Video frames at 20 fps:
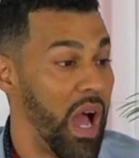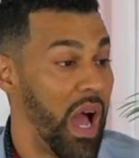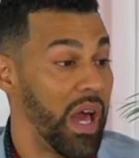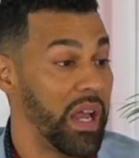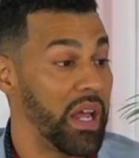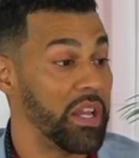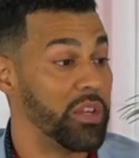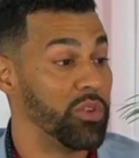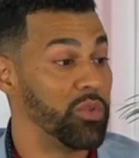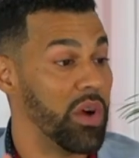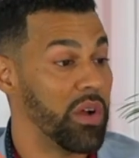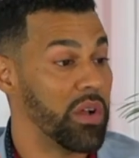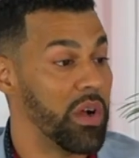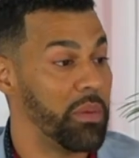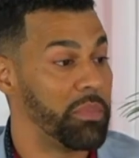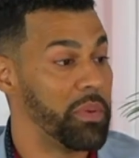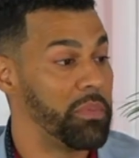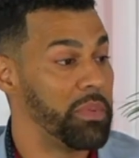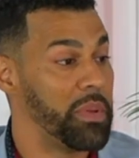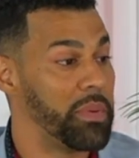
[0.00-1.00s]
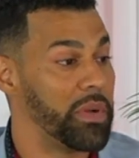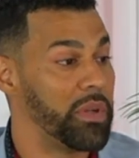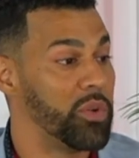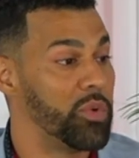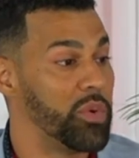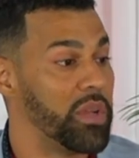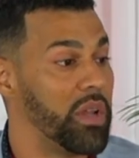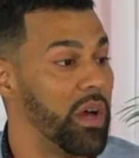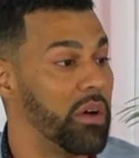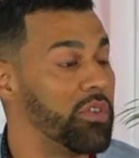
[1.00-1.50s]
and I know a couple of people
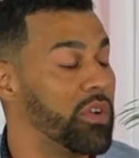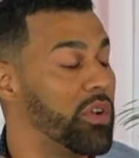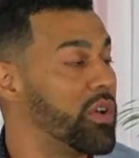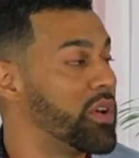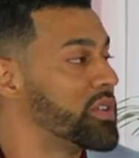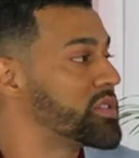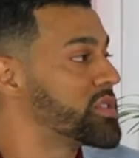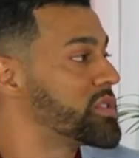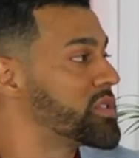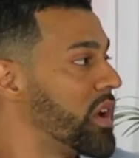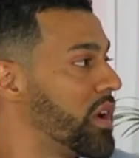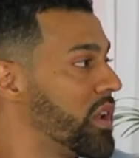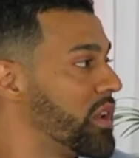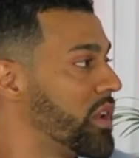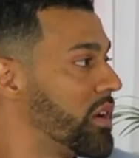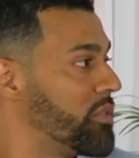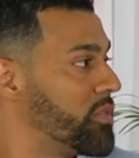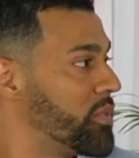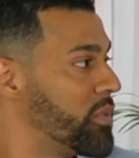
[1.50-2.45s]
who would have lost a loved